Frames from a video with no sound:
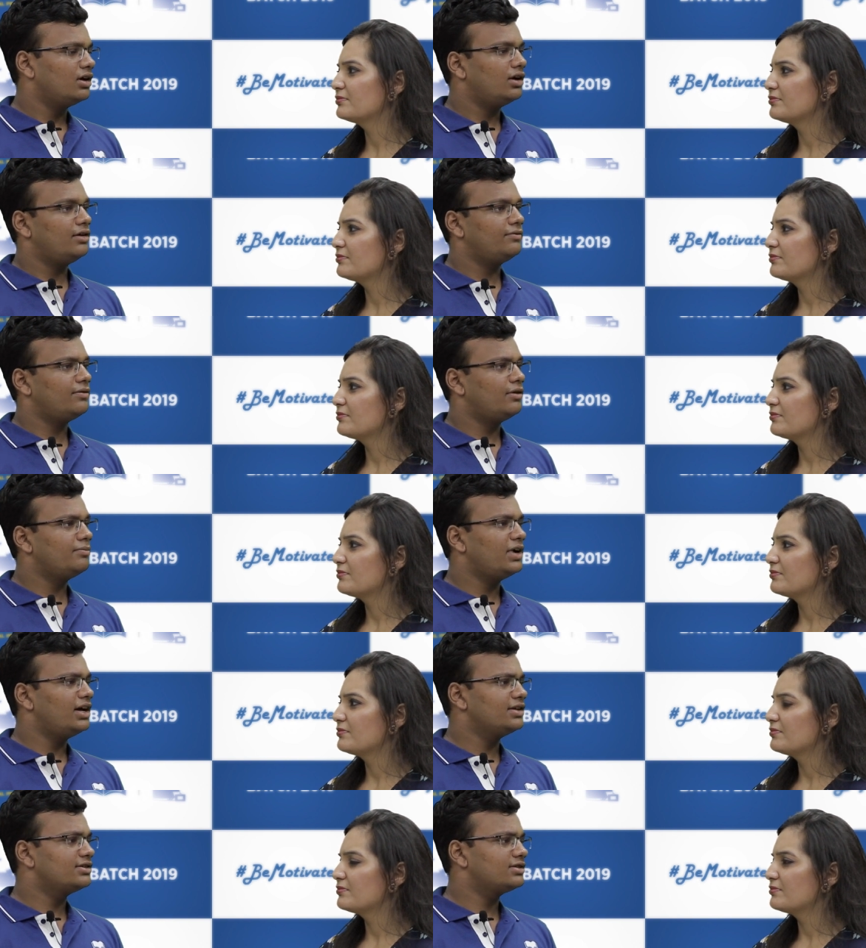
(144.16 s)
Speaker 1: and for
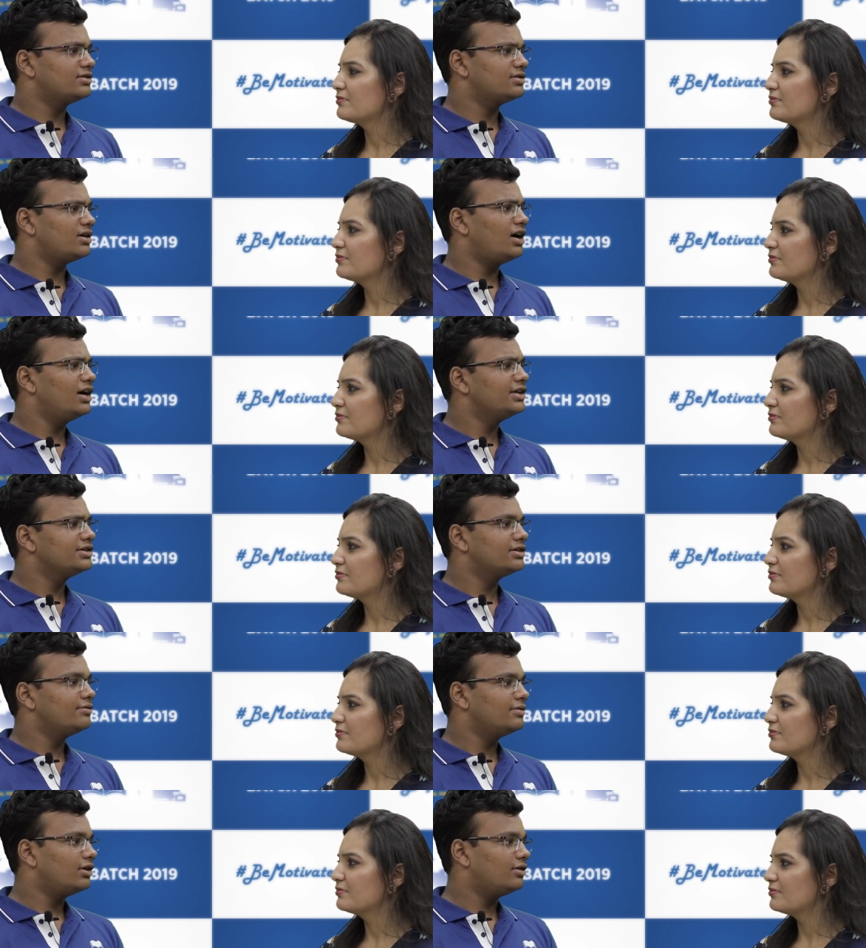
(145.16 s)
maths, R D
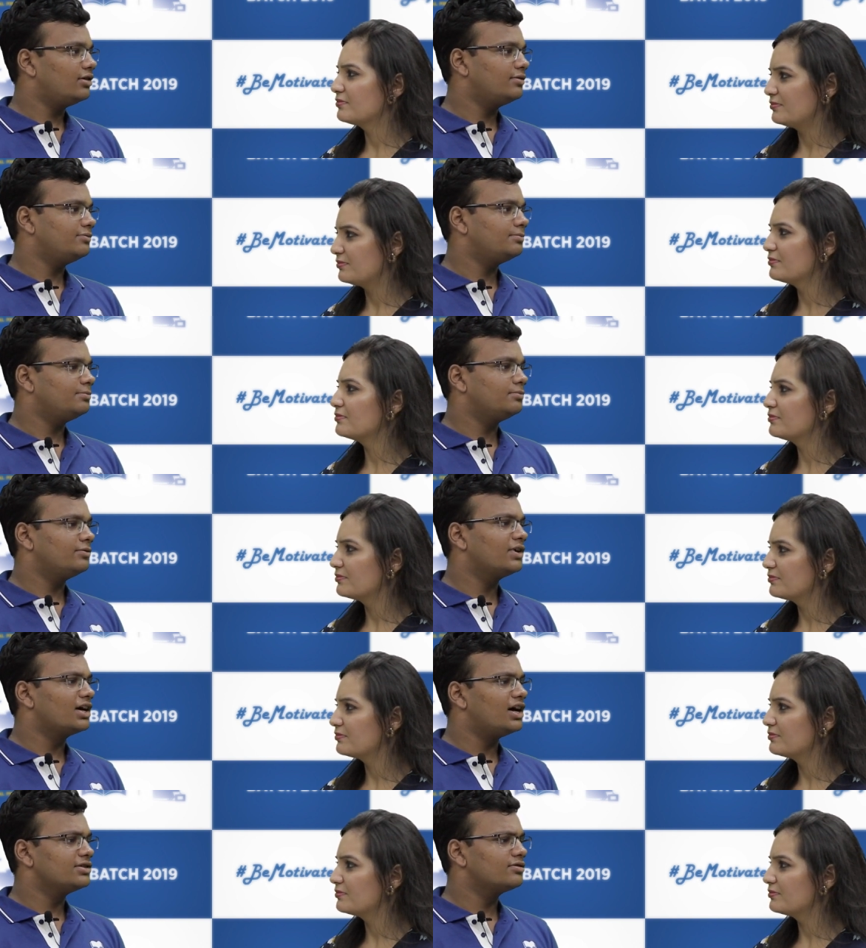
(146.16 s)
Sharma or
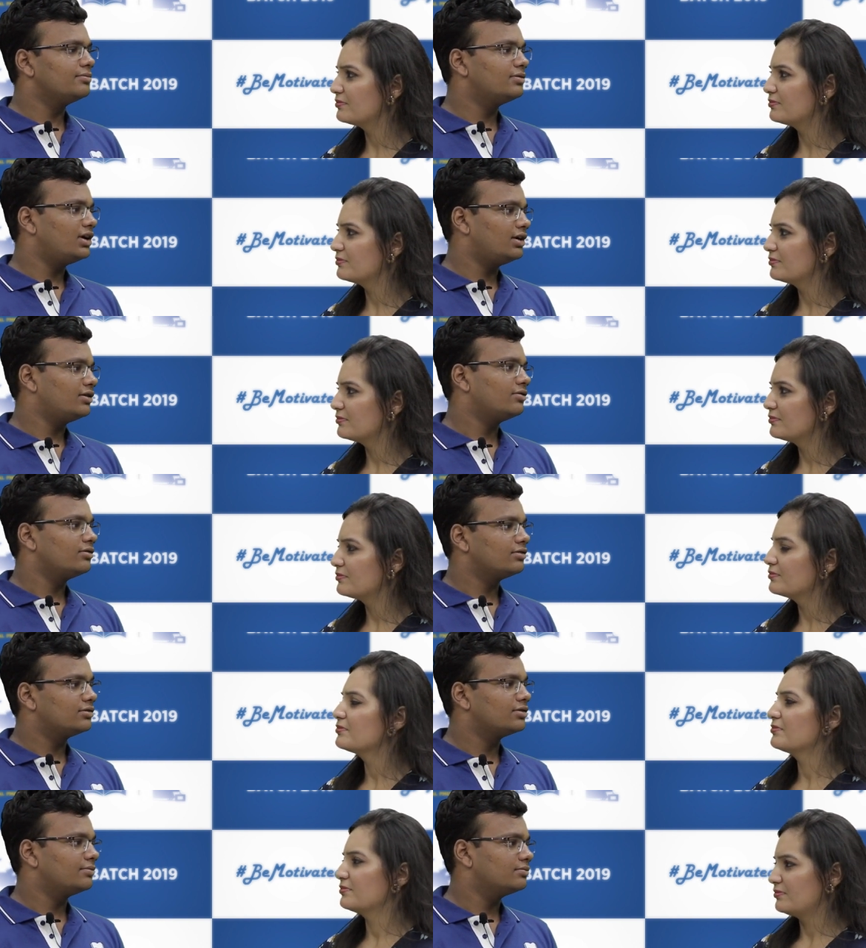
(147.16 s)
Vikas Gupta,
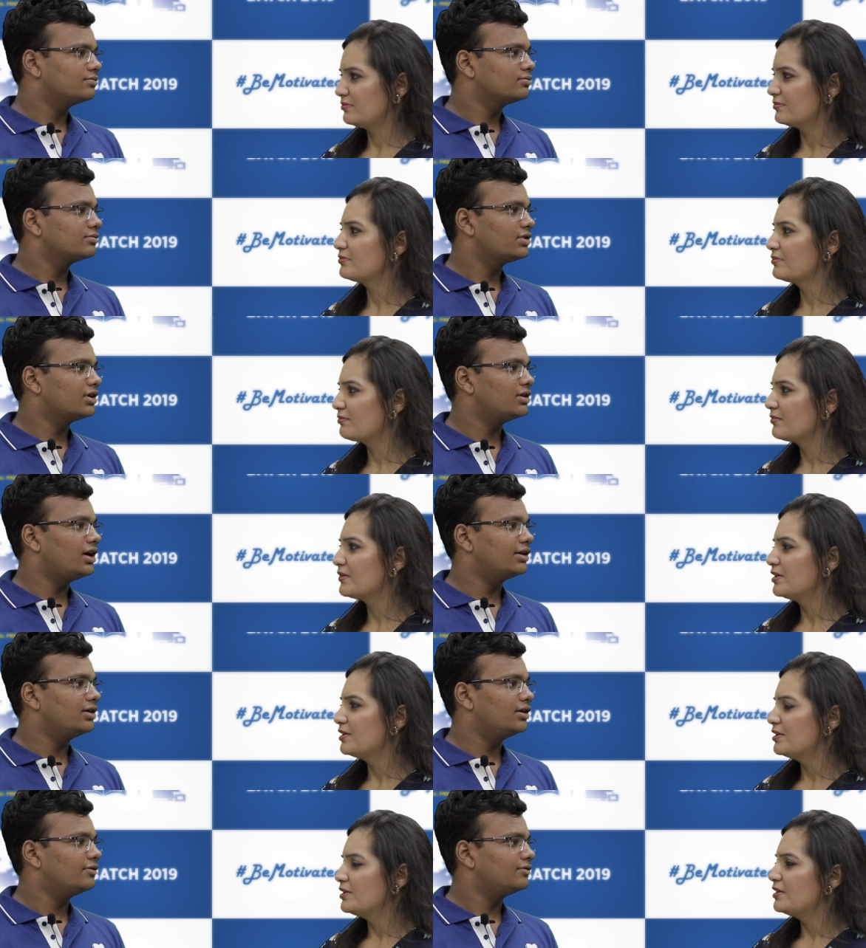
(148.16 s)
something
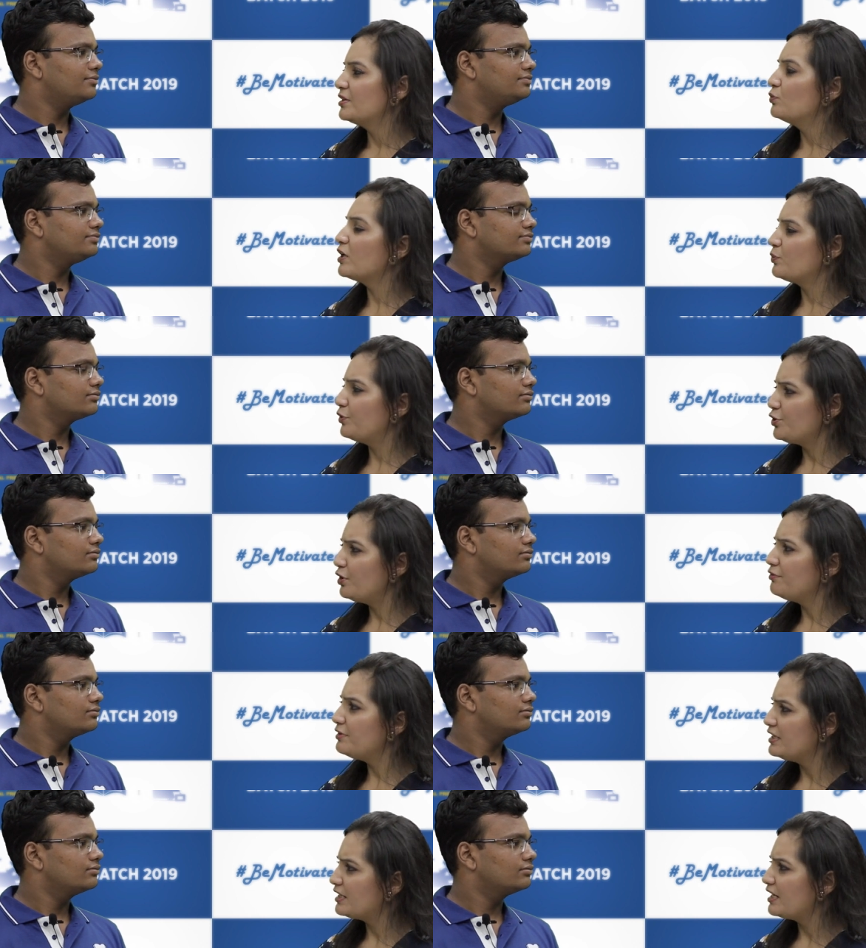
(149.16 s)
like that.
Speaker 2: What were
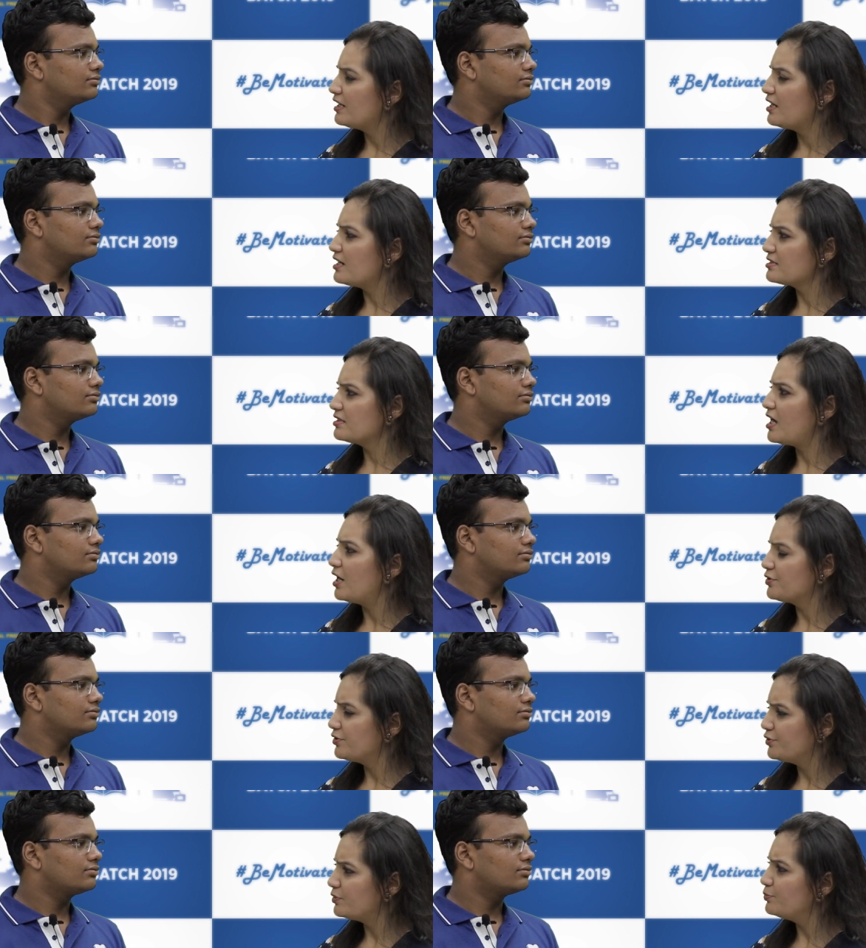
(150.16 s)
your weak areas and how
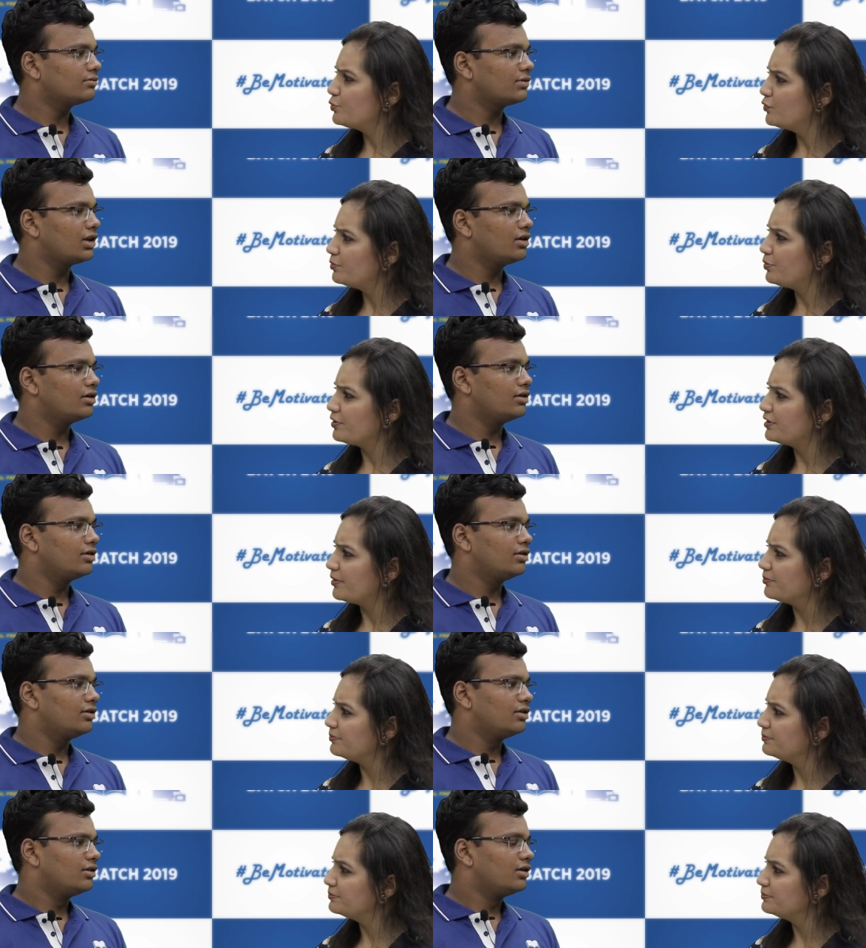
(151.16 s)
did you improve upon them?
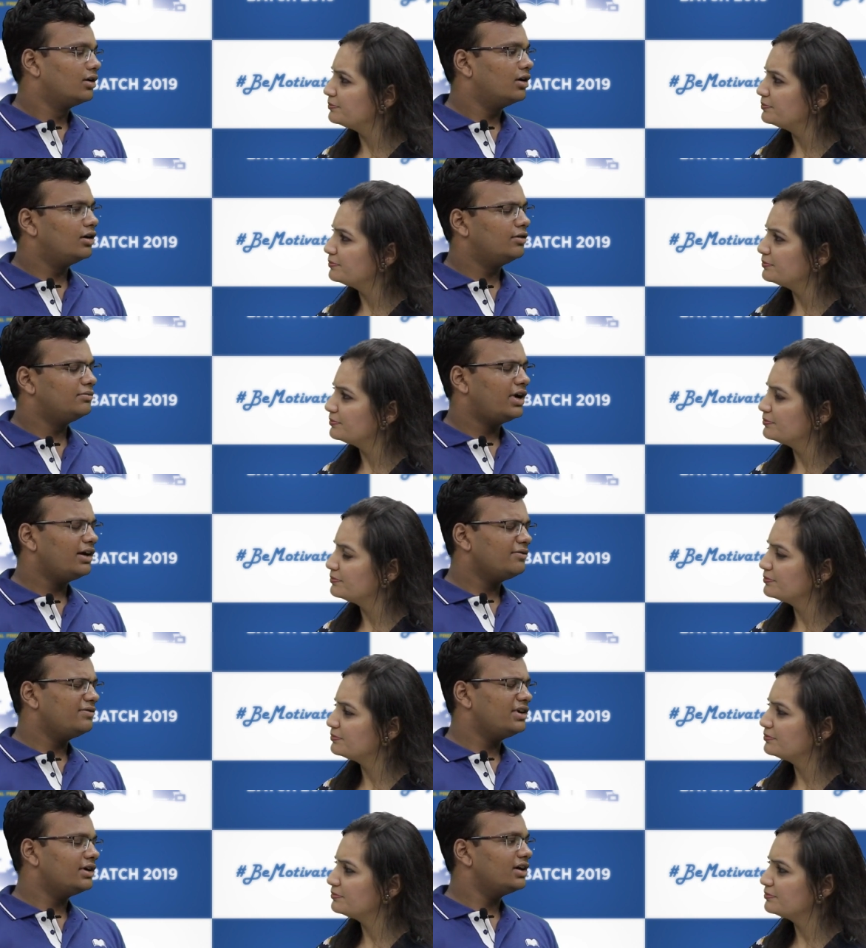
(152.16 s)
Speaker 1: Uh, my
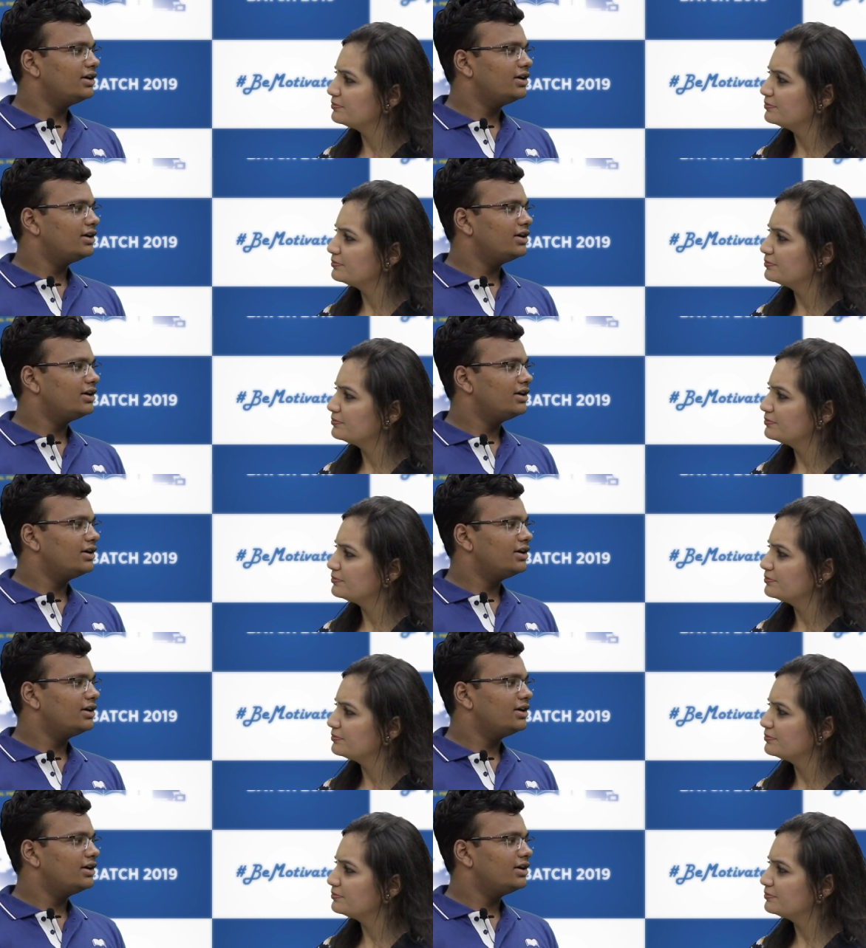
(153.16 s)
weak